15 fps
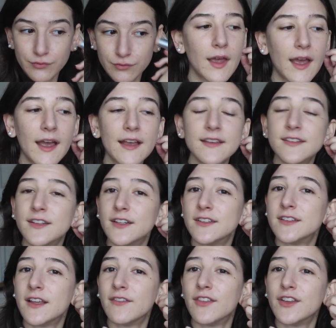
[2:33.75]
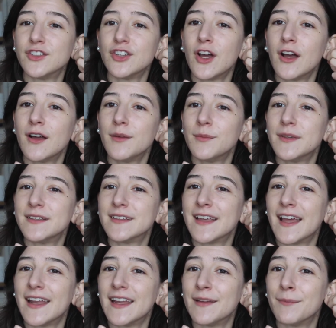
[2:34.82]
Hazards of the job is
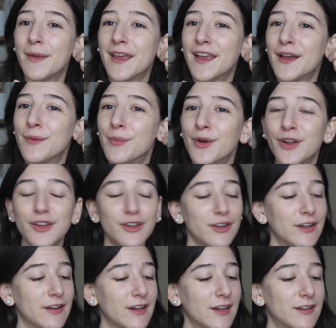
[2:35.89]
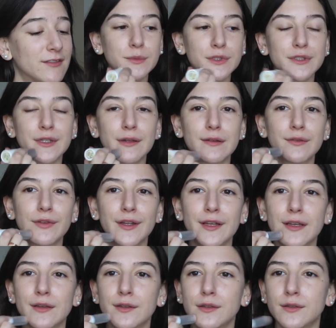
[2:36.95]
getting makeup on your earring. I'm just kind of
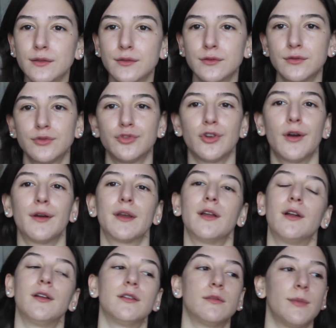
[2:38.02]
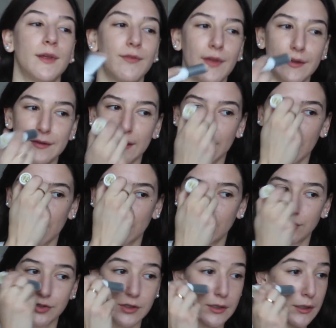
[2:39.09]
like drawing it onto my face like I
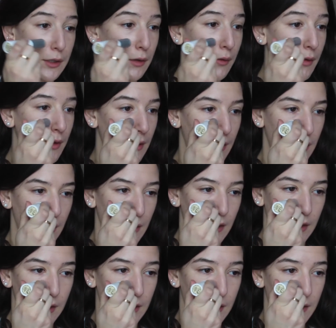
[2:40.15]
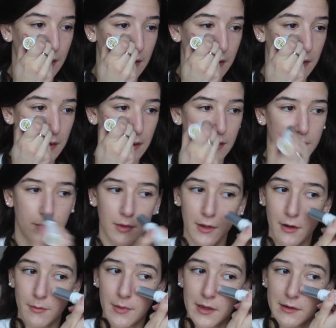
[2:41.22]
usually do, and I'm a
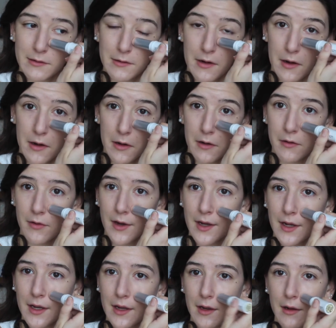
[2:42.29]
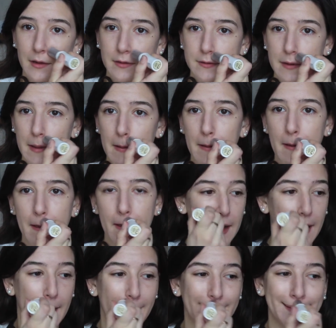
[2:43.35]
little bit dark right here, so I'm
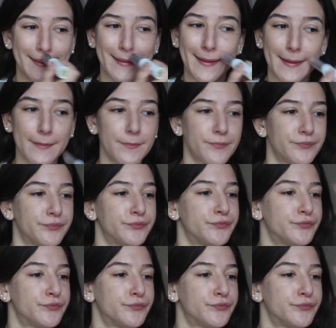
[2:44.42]
gonna add some,